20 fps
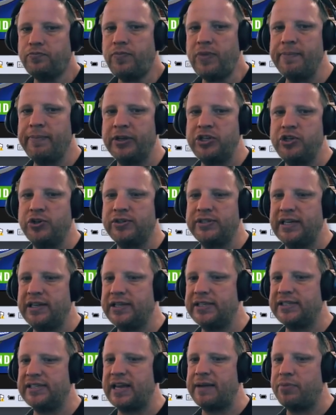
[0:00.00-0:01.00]
but you're seeing the
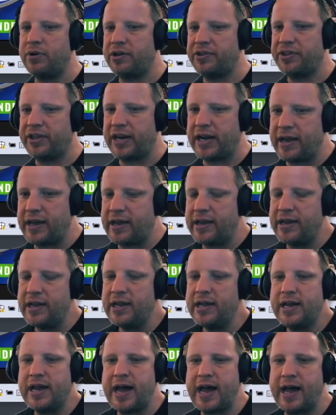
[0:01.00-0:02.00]
same book that I
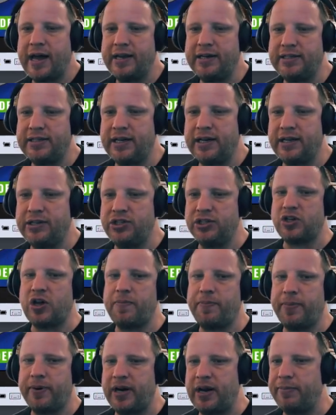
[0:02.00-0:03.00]
had just
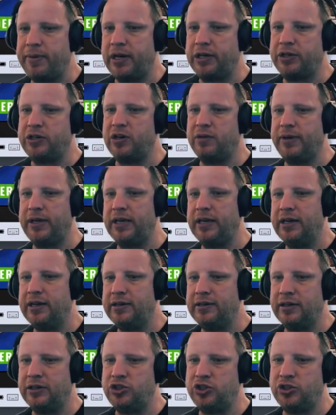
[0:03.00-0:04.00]
opened up in Adobe
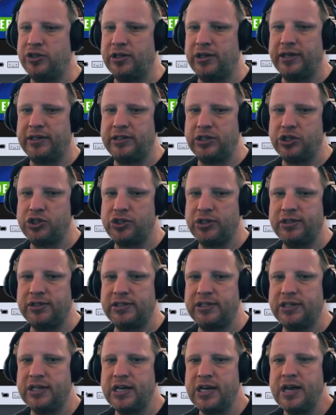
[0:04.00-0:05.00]
Digital
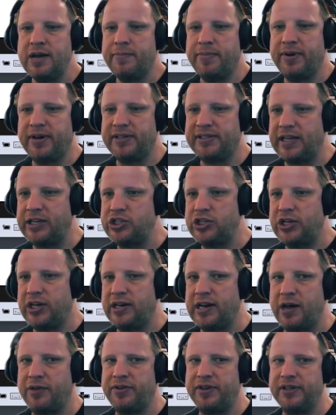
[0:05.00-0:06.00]
Editions, but essentially
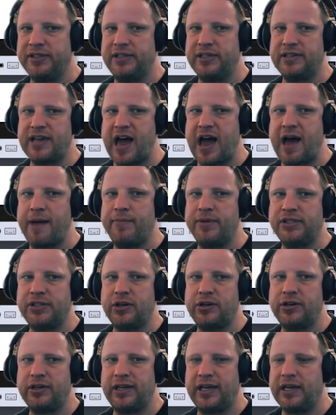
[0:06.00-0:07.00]
now this is
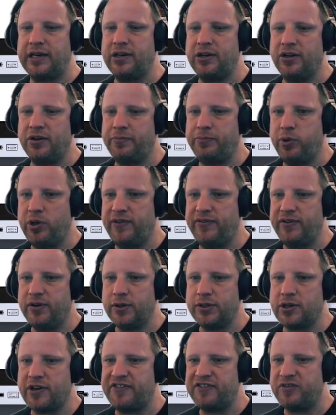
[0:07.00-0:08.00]
Amazon Kindle Previewer
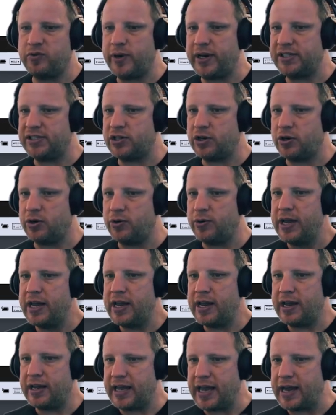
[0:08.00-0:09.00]
software. So
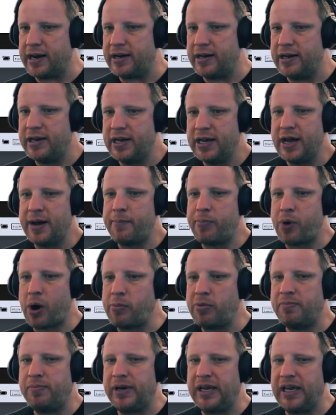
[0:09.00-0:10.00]
again,
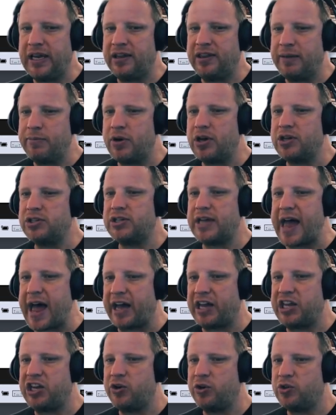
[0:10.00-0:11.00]
probably the most
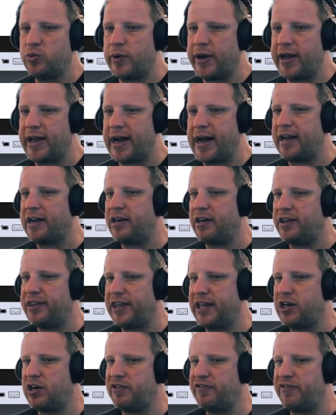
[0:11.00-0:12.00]
accurate way I can
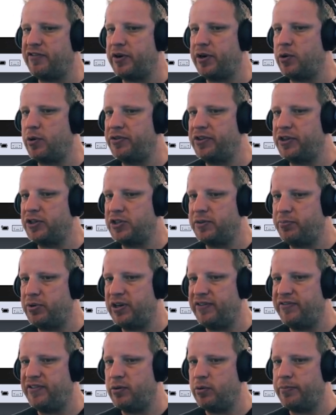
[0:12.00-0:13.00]
think of for an author to
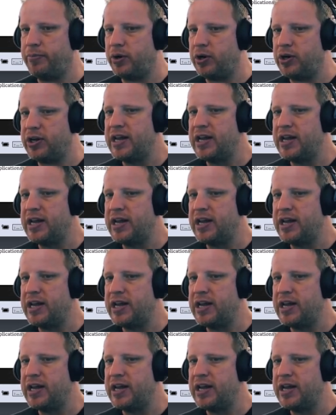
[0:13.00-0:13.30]
preview a book.